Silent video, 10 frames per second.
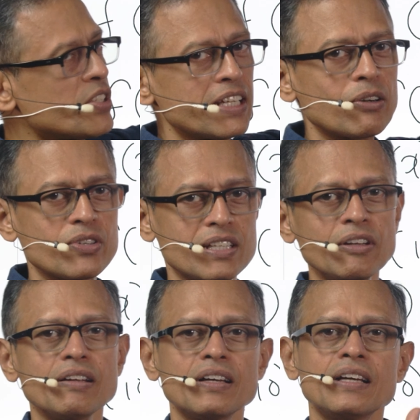equal to
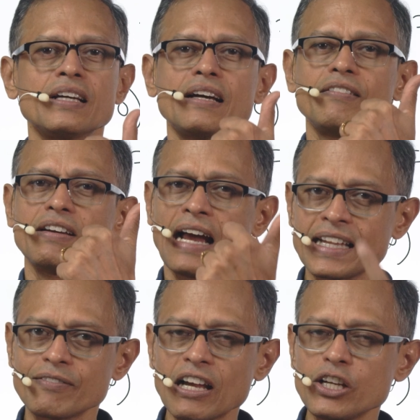7
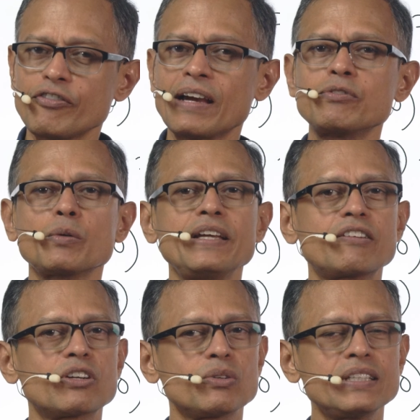and the value of m to be
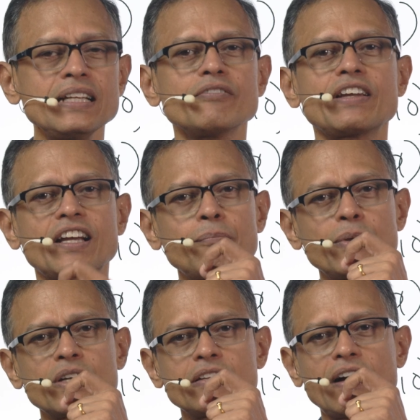equal to 3, we
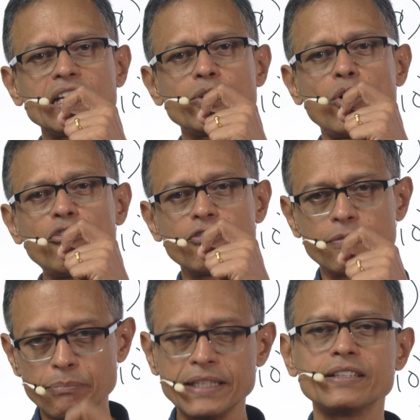computed the value of
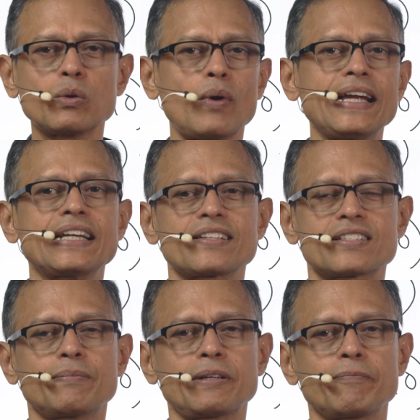b, the
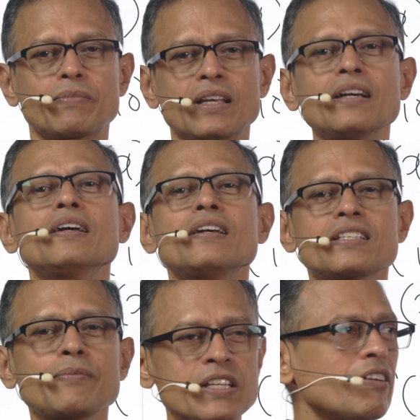y-intercept.
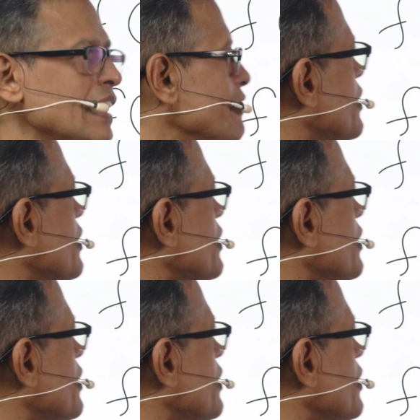Subsequently, we